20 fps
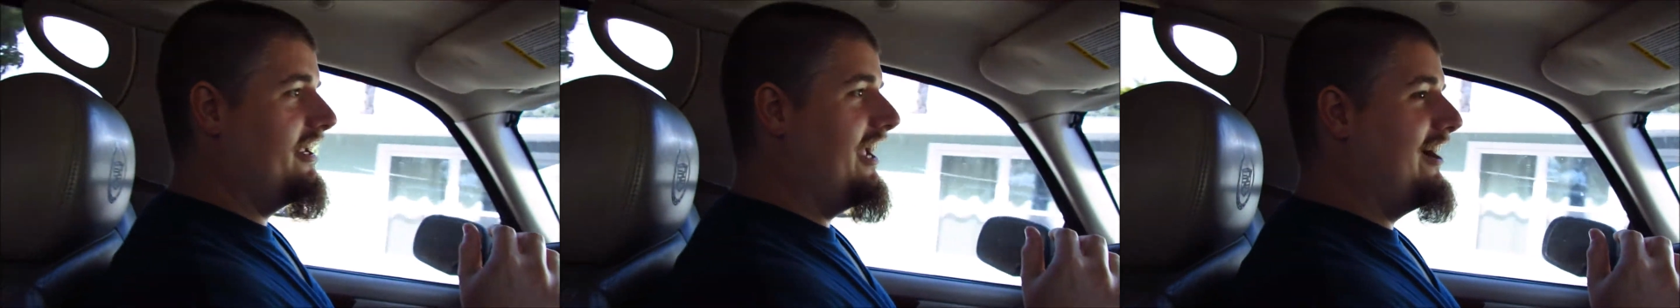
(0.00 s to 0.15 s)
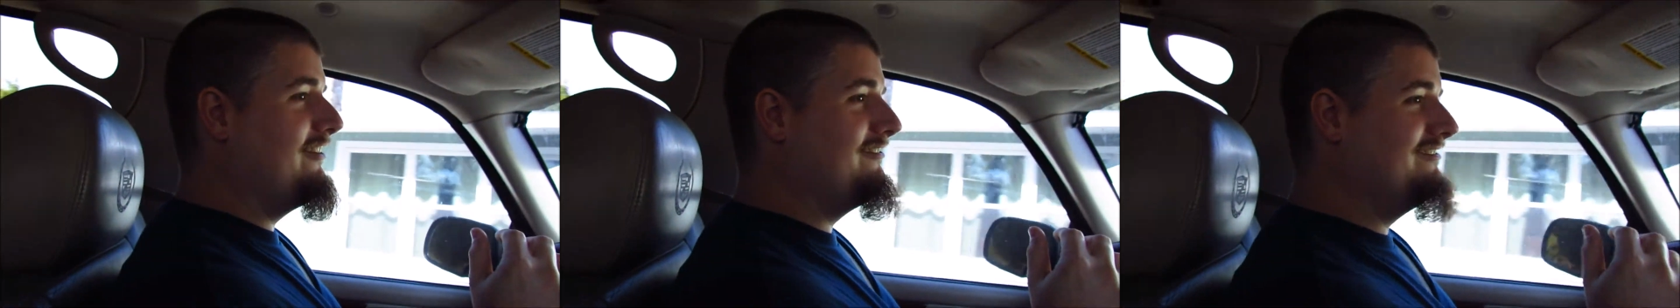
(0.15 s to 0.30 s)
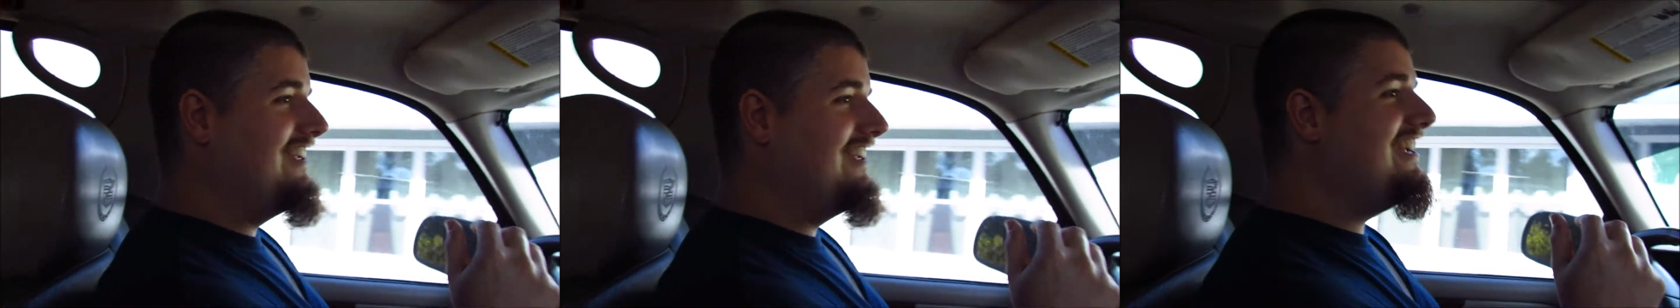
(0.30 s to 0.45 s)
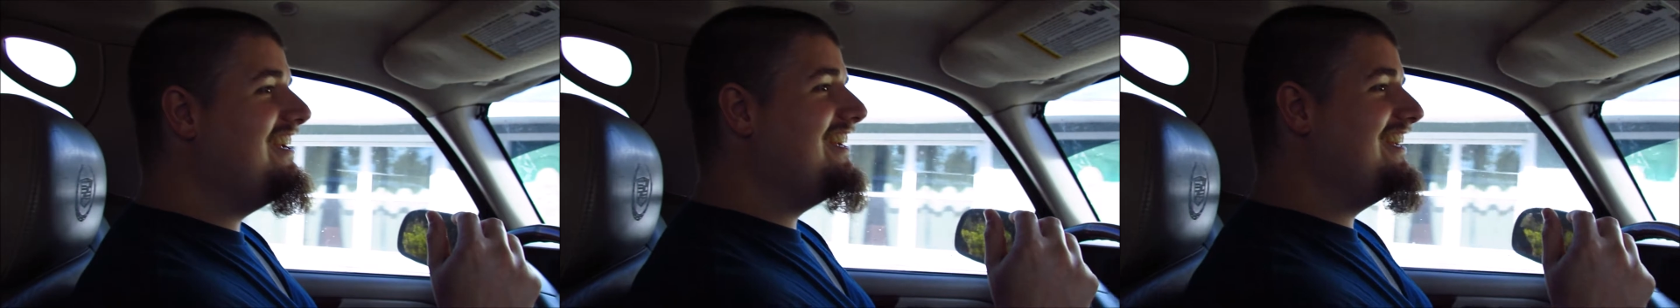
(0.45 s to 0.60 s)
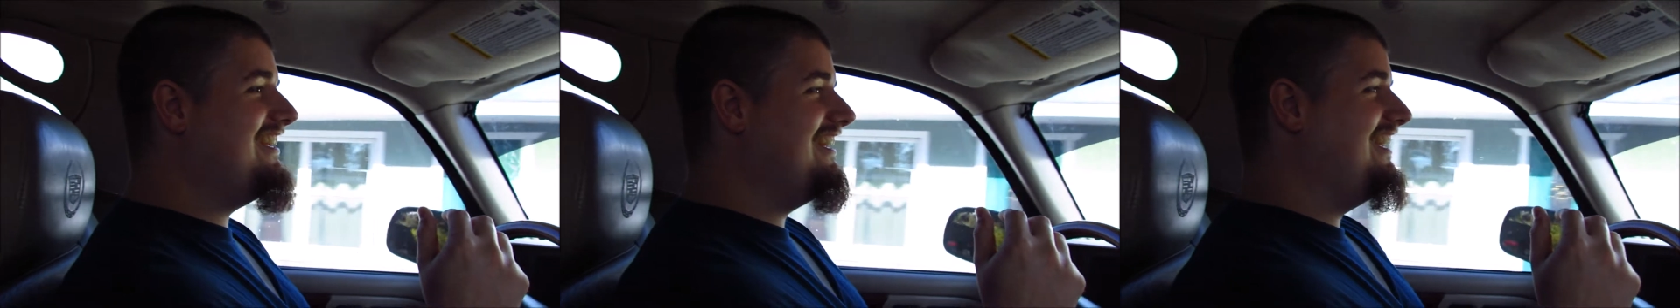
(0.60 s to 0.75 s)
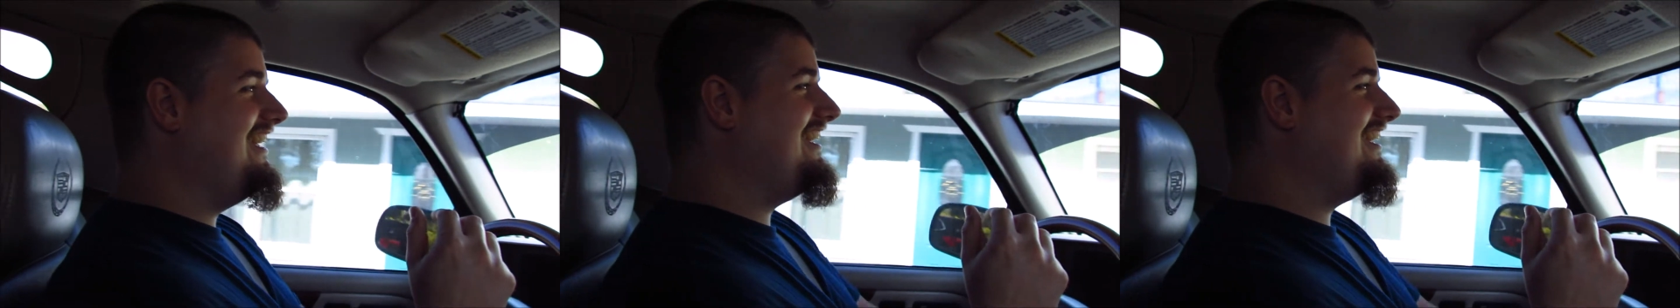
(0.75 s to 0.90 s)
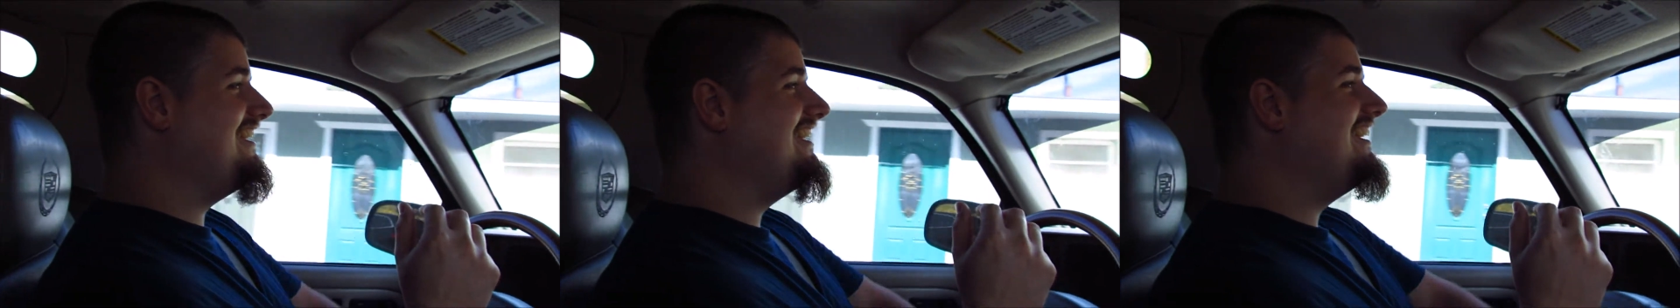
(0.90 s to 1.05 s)
out.
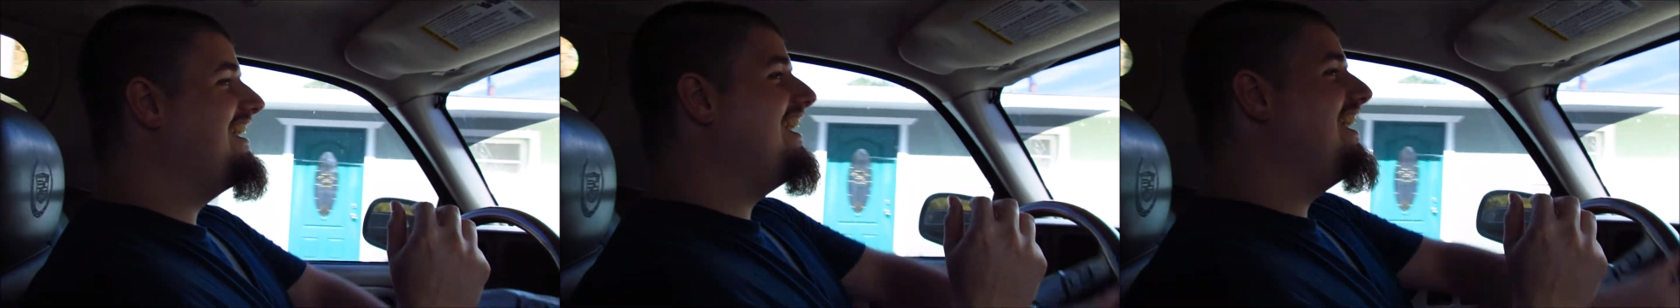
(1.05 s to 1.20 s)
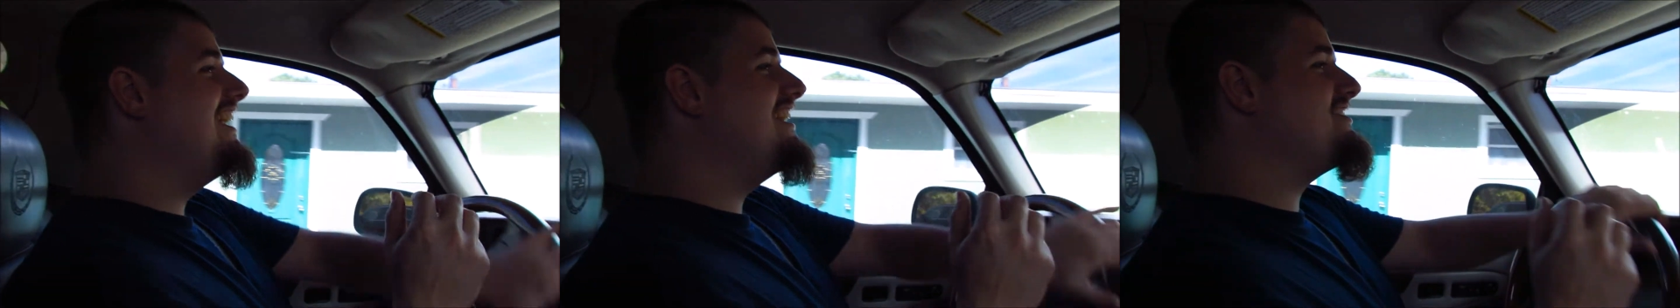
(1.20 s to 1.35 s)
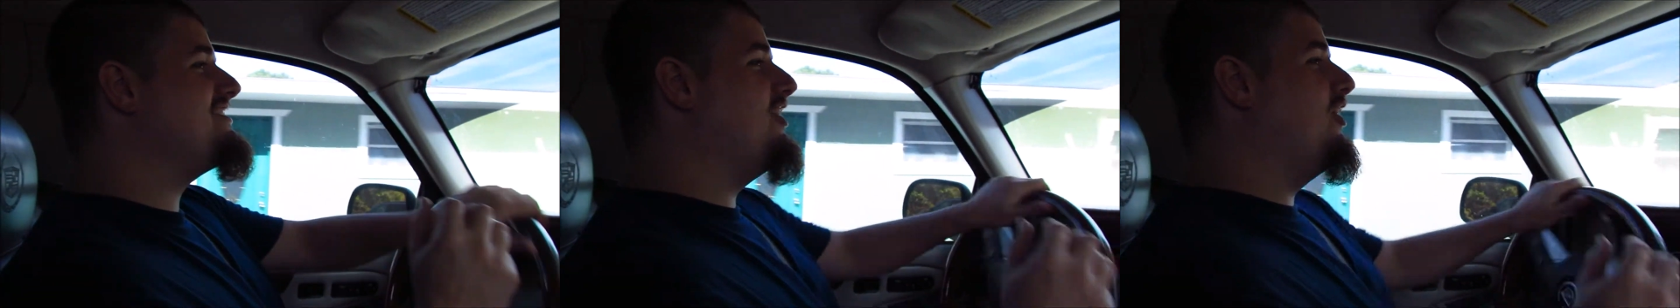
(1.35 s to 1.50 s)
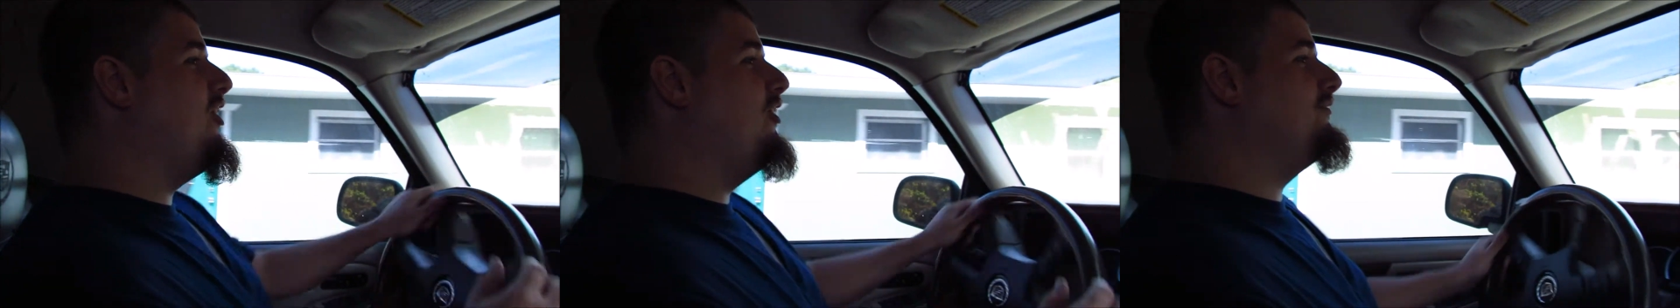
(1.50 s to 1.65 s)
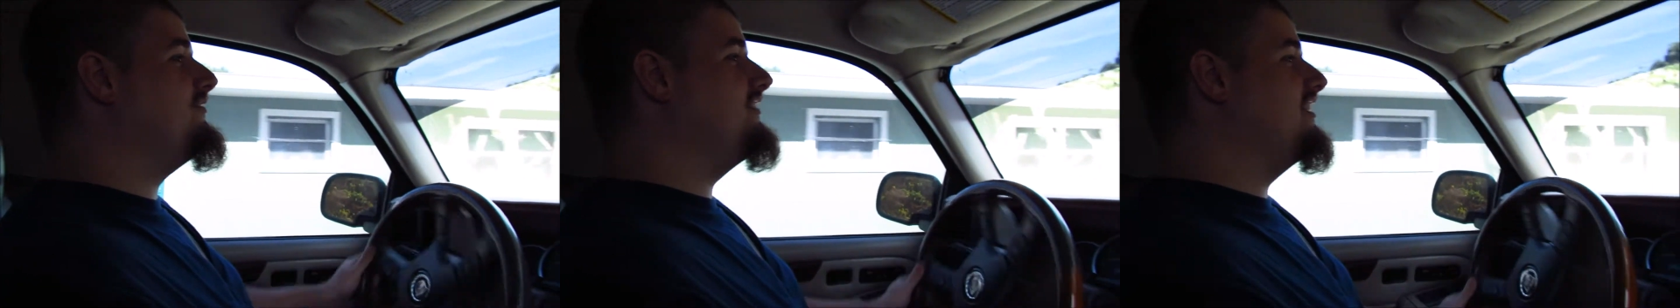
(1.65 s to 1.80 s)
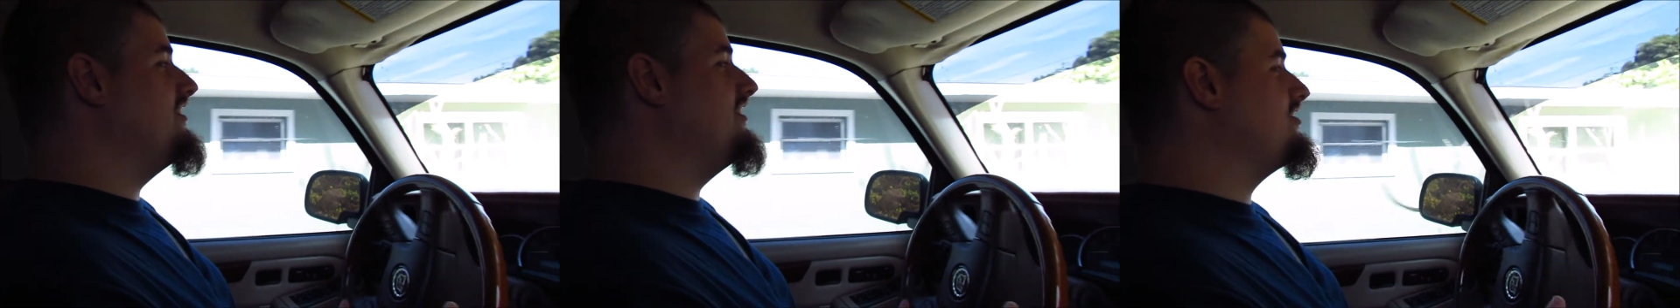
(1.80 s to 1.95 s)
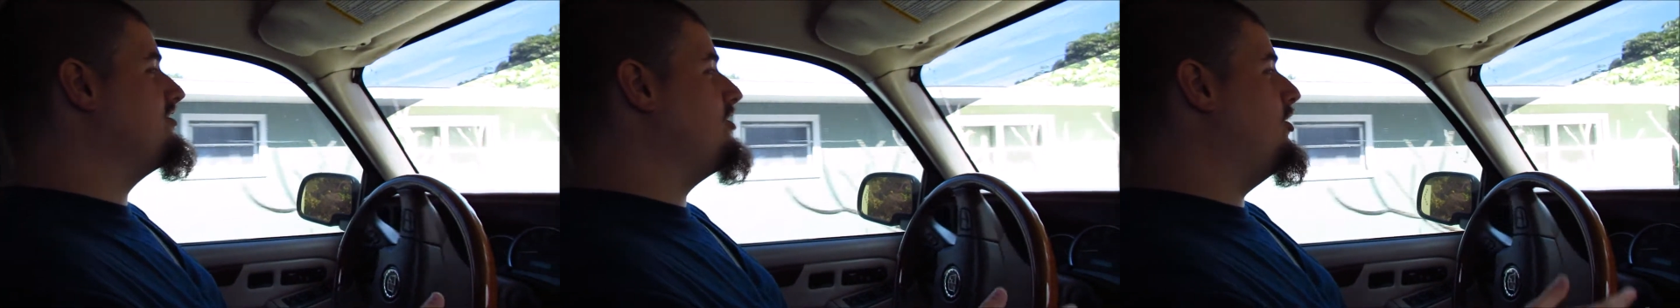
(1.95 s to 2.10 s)
So
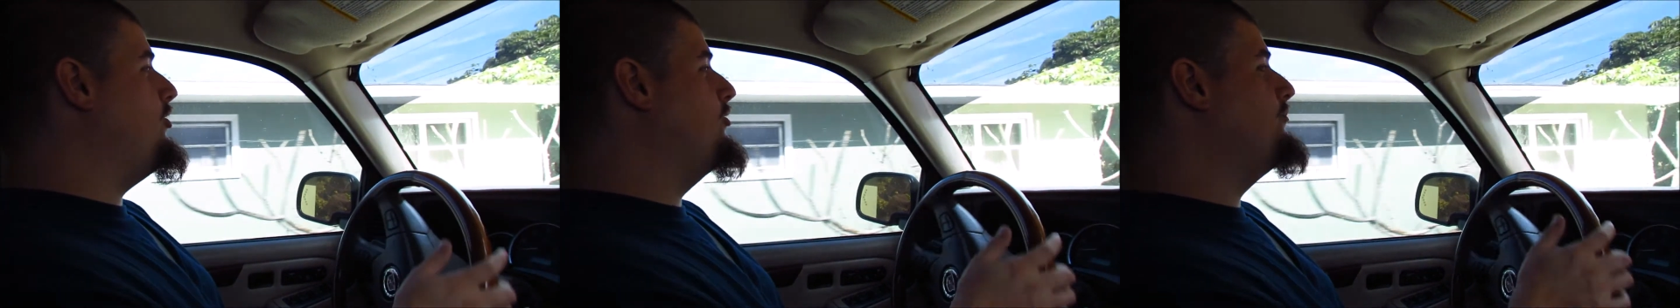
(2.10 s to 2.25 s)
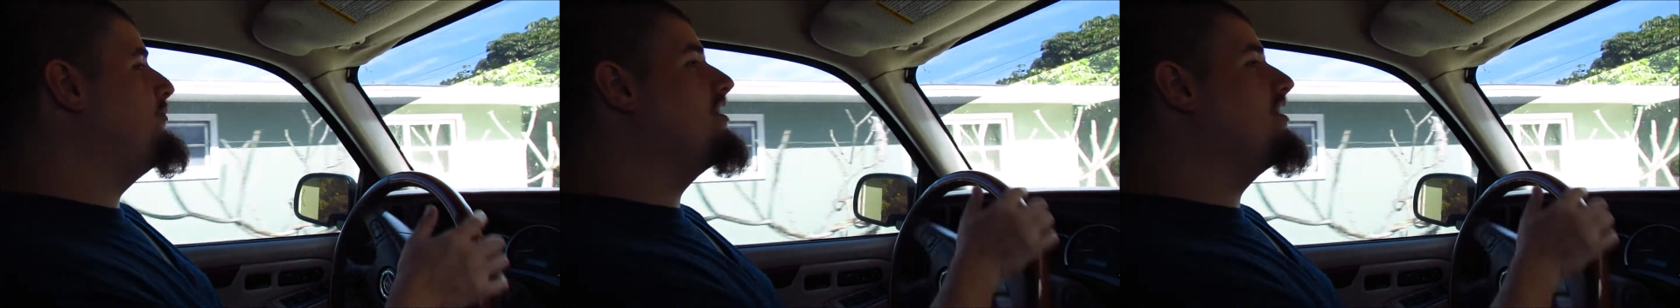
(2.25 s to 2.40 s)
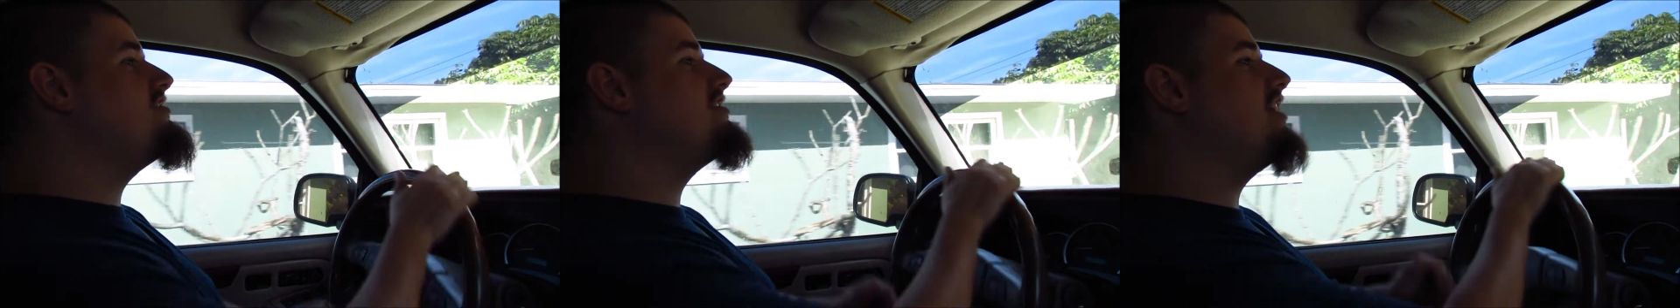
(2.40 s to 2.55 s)
hopefully there's a whole bunch